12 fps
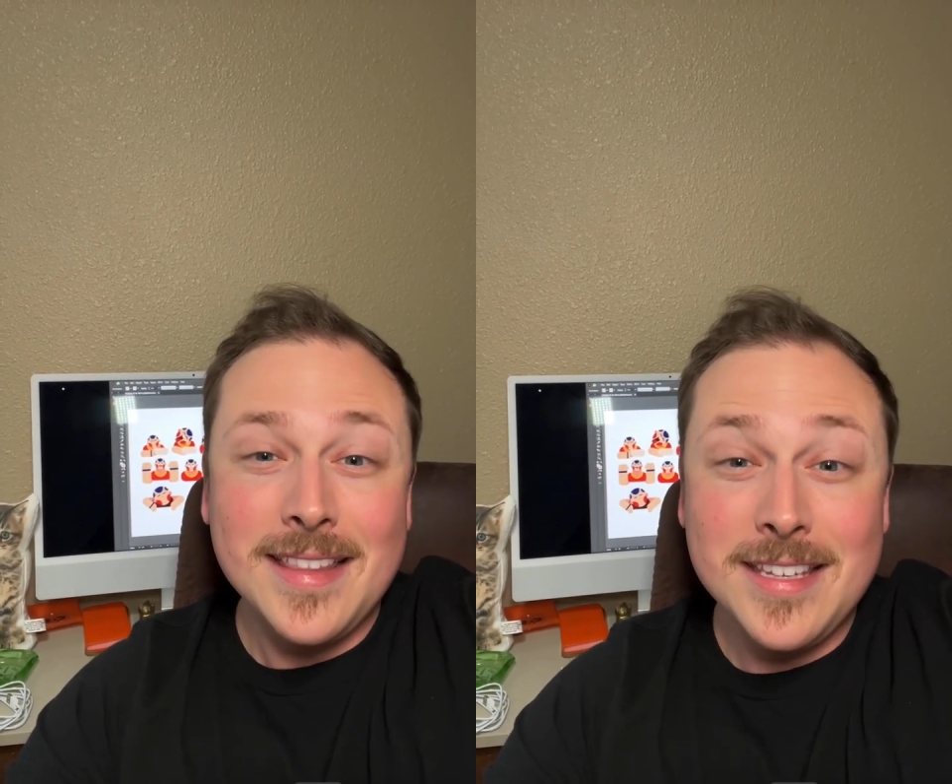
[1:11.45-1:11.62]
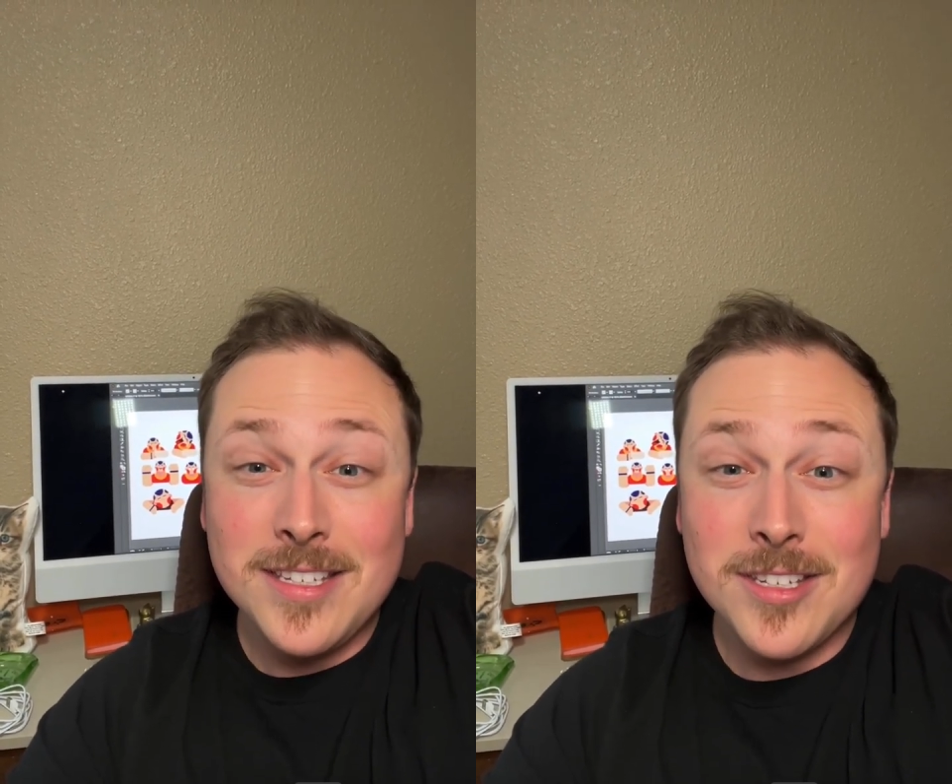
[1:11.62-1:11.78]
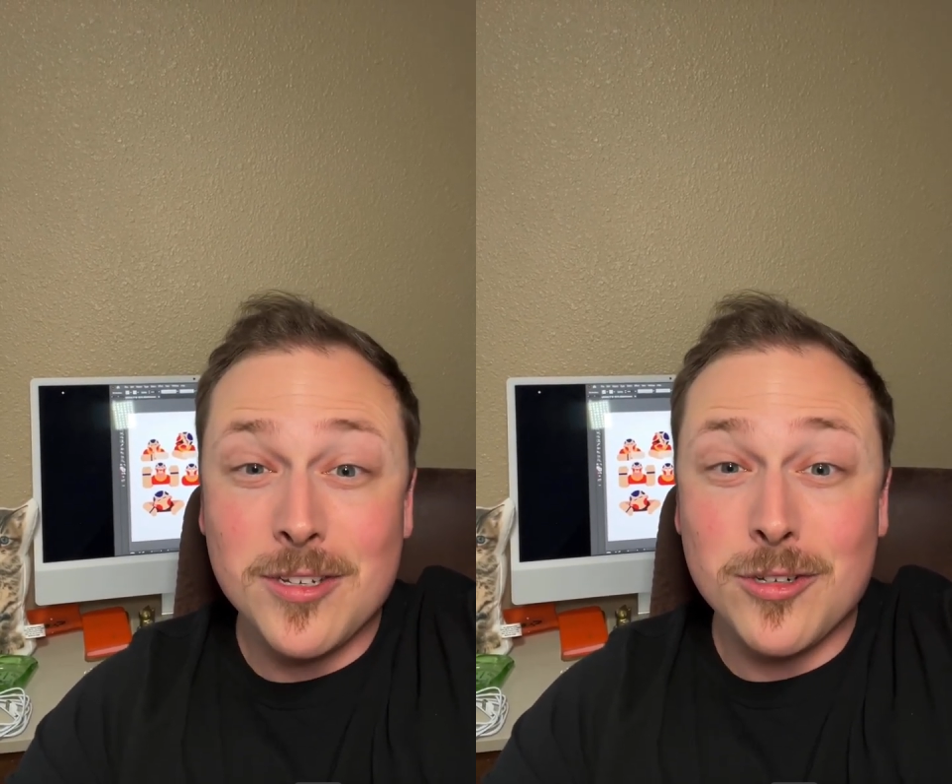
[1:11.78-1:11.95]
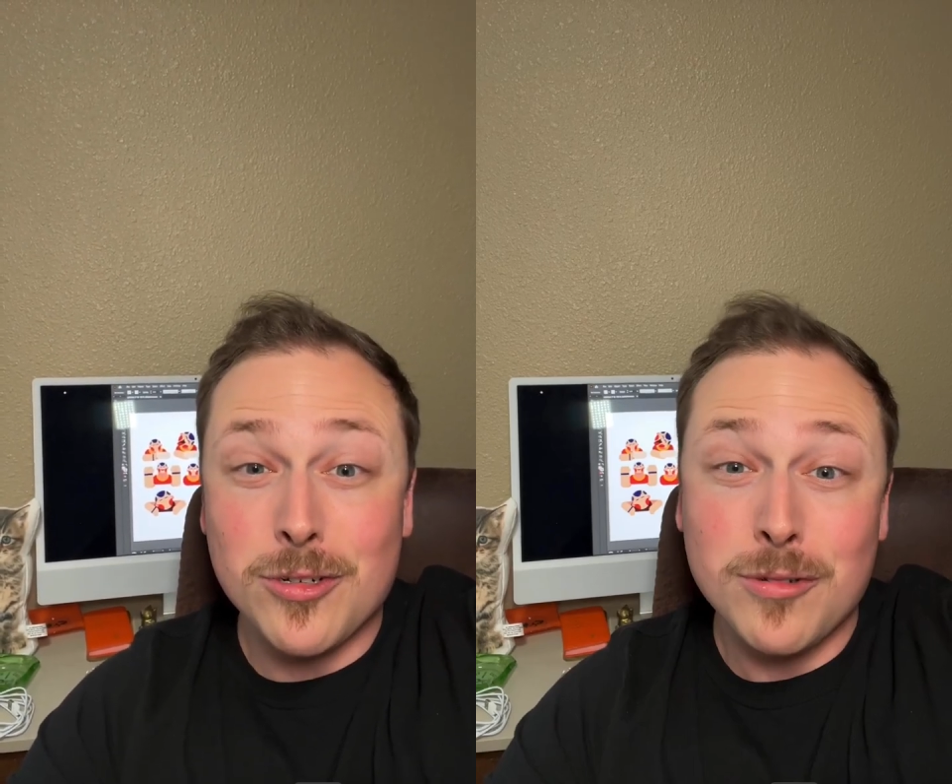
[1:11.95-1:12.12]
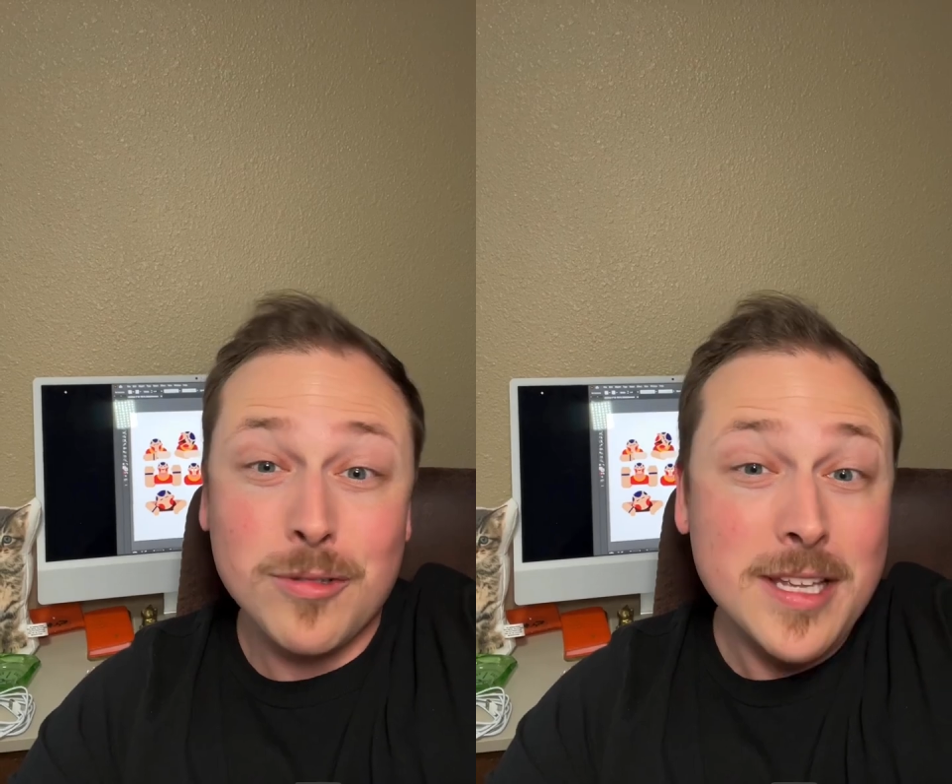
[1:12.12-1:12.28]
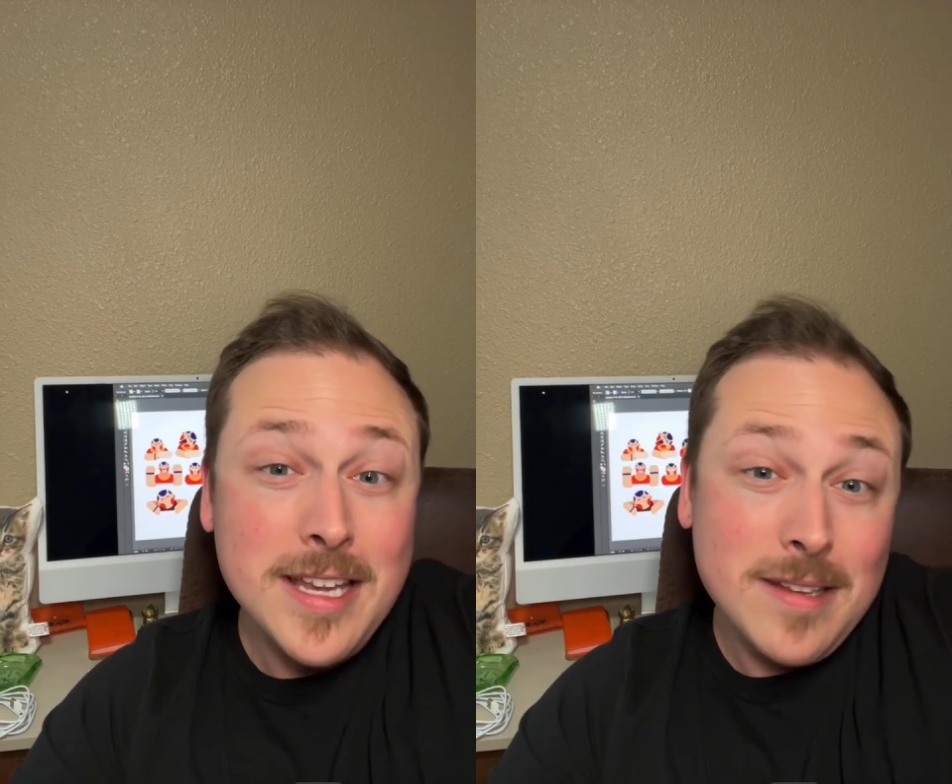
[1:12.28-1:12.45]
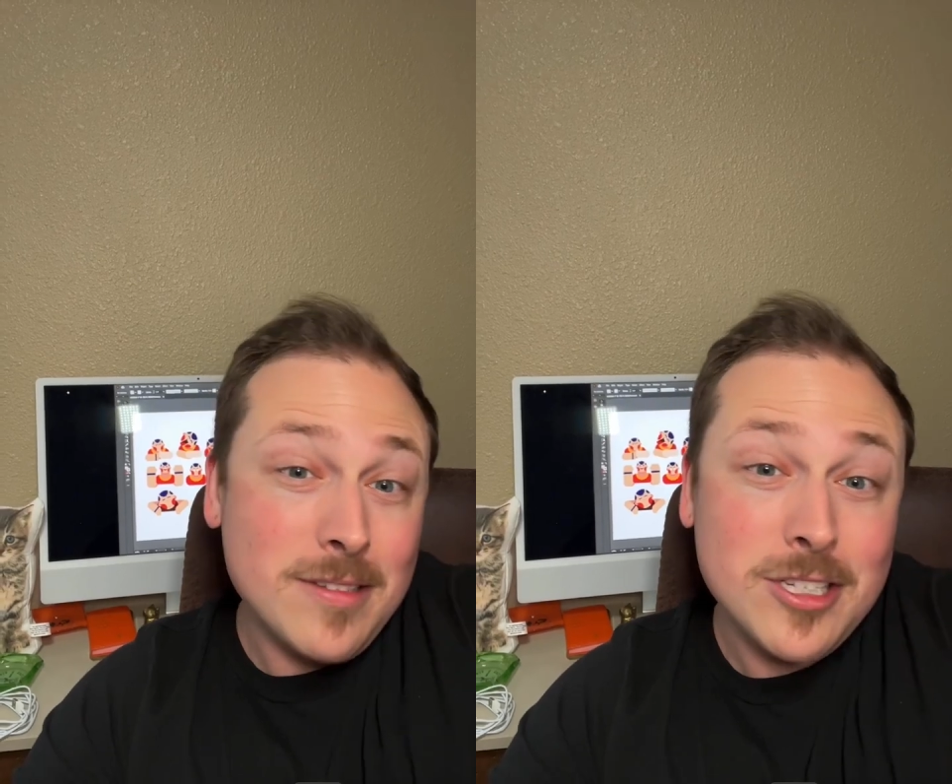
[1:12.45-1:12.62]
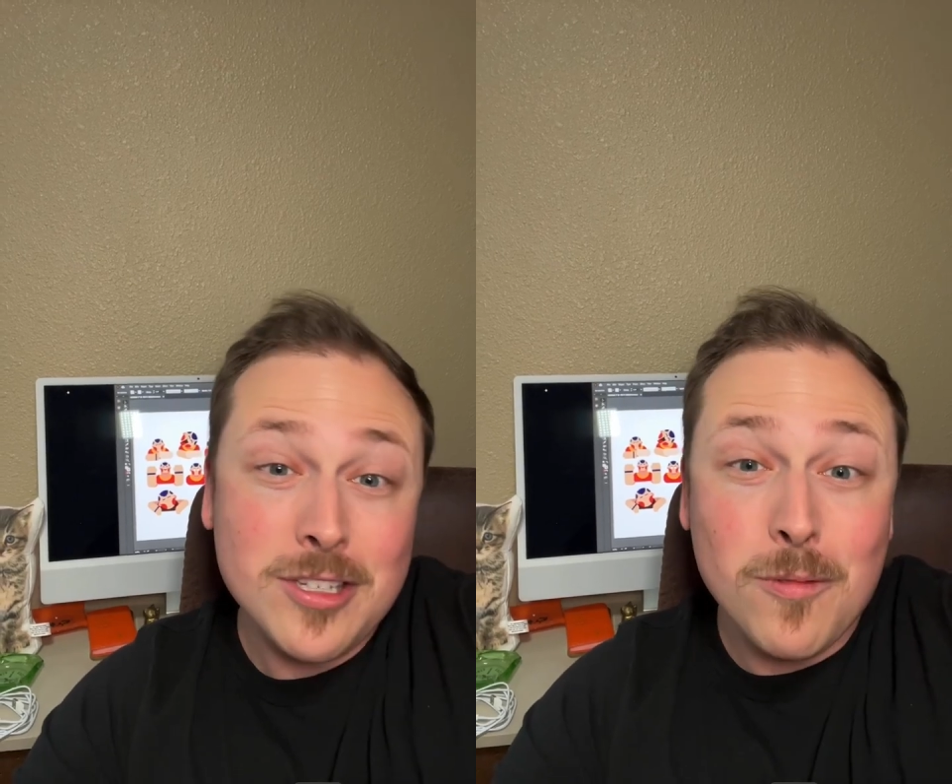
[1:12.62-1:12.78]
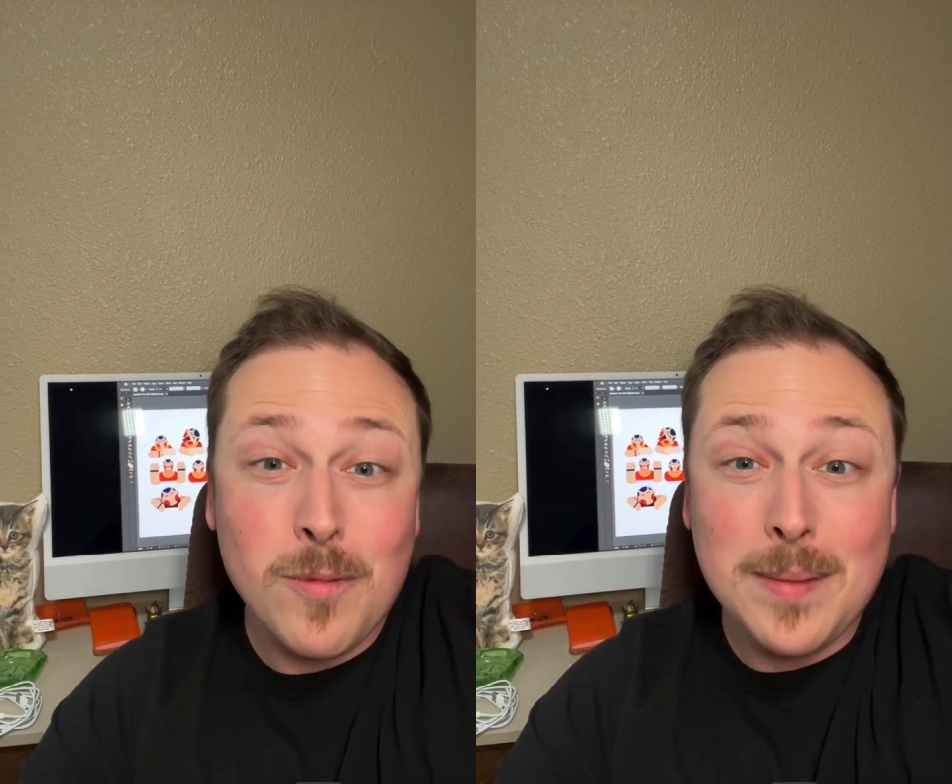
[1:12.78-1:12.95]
This is just a